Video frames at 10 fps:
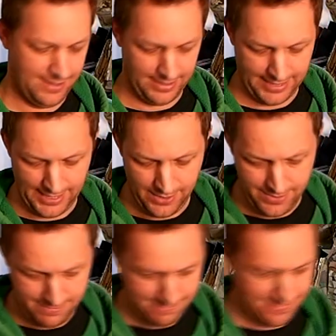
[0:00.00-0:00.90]
Kilo.
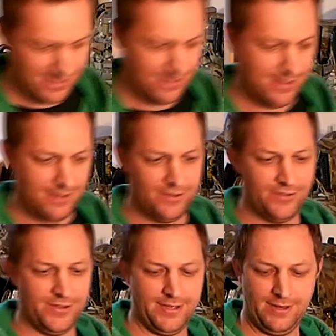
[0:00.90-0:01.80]

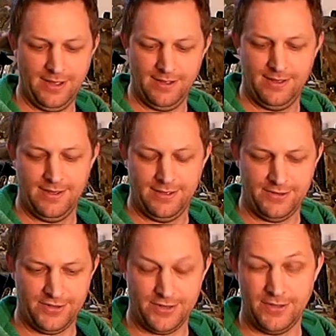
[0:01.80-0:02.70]
So this
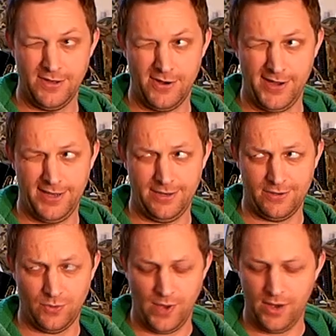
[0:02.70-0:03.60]
is a
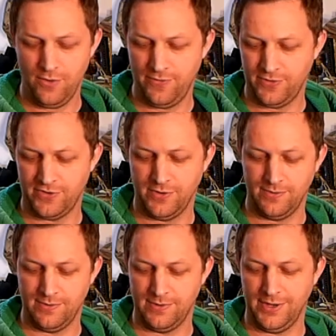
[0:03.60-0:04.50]
912, so
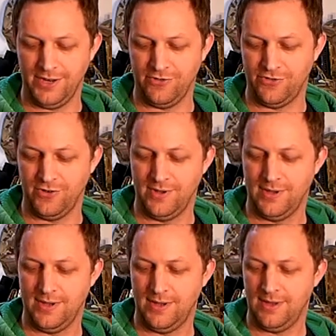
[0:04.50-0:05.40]
9-inch
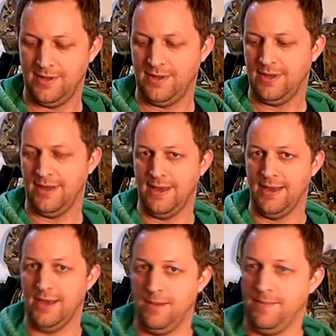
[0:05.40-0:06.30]

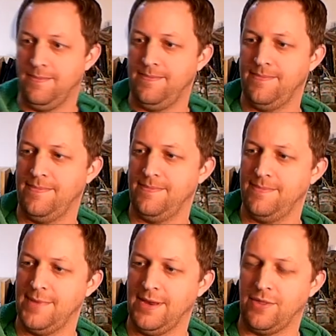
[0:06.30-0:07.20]
and
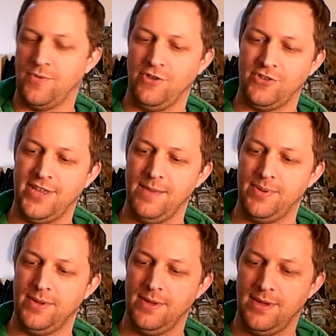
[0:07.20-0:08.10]
3-inch tip.
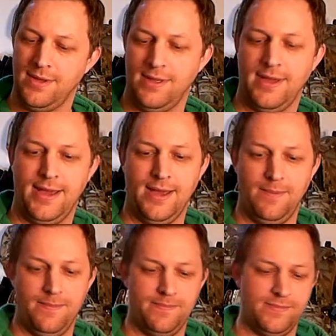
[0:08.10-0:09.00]

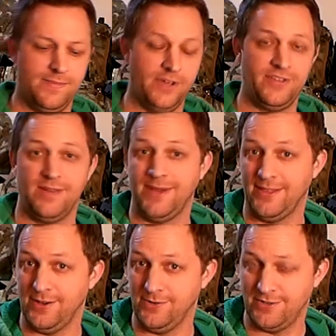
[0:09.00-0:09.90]
Nice thing about
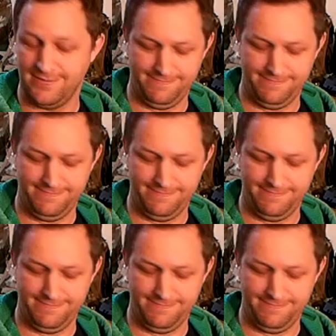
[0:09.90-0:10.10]
those,